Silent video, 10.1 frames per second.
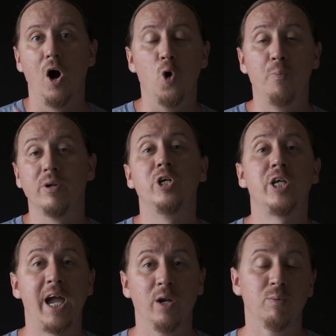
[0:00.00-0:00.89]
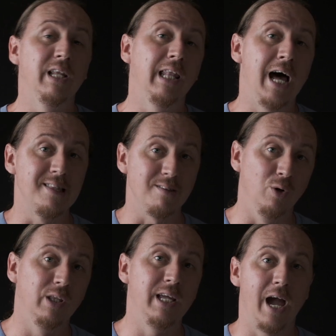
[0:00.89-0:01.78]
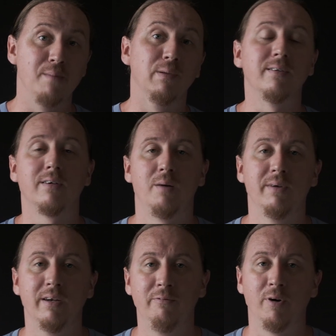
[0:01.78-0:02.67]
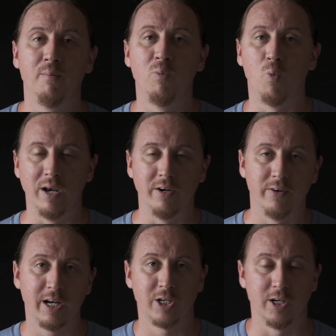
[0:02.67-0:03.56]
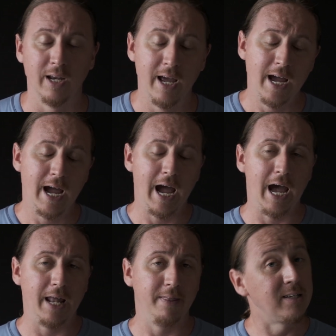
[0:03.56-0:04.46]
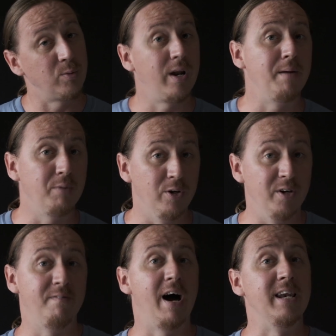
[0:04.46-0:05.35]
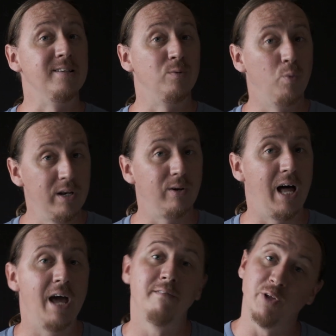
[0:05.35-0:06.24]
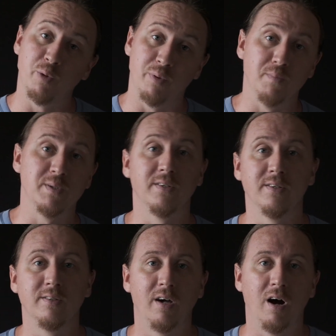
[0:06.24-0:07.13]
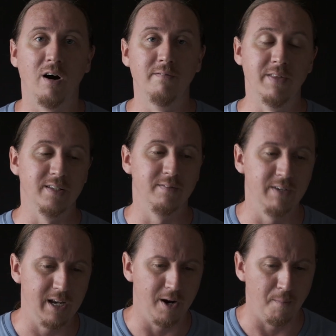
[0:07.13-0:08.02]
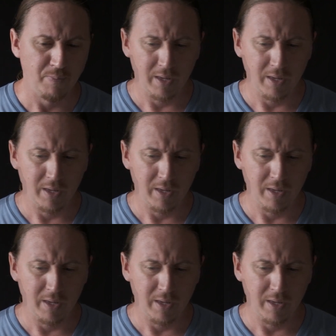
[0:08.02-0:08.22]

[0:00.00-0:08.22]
open shade where the light's only able to come in from one direction. And that's what I'm going to define as window light for the purposes of this video.